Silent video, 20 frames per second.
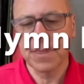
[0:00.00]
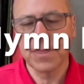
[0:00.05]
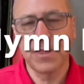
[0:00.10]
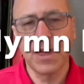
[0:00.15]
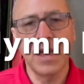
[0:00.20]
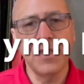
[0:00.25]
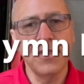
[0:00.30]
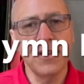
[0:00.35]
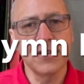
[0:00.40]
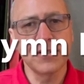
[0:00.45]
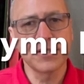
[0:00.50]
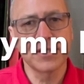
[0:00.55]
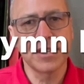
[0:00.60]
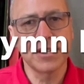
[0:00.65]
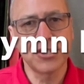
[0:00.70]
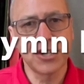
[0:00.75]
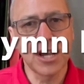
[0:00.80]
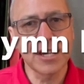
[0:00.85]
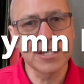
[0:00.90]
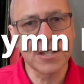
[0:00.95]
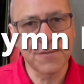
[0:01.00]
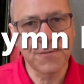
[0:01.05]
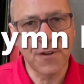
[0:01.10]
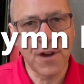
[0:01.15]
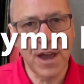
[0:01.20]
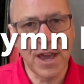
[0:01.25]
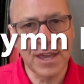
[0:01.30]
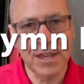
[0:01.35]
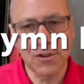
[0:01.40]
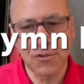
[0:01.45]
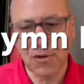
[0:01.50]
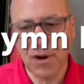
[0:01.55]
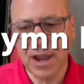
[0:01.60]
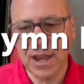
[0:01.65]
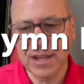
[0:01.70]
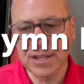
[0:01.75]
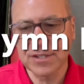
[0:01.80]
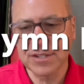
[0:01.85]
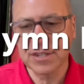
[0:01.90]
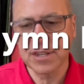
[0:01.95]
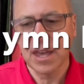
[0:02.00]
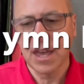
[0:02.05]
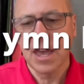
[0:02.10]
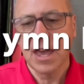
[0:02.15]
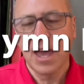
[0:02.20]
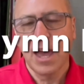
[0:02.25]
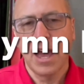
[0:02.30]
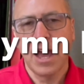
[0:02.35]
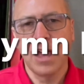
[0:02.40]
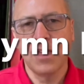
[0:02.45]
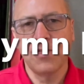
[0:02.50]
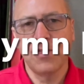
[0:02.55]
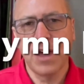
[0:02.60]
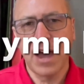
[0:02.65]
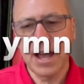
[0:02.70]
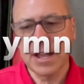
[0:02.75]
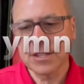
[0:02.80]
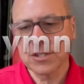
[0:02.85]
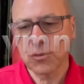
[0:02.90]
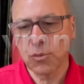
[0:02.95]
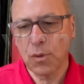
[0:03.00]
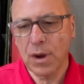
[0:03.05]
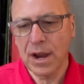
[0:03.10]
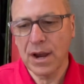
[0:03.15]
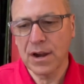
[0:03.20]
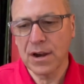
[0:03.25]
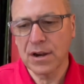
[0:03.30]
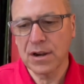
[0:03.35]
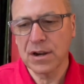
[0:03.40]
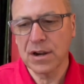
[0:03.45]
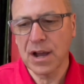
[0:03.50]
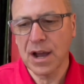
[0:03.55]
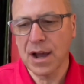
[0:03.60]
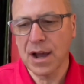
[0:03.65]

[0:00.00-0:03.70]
Then there's the justifying grace, and that's where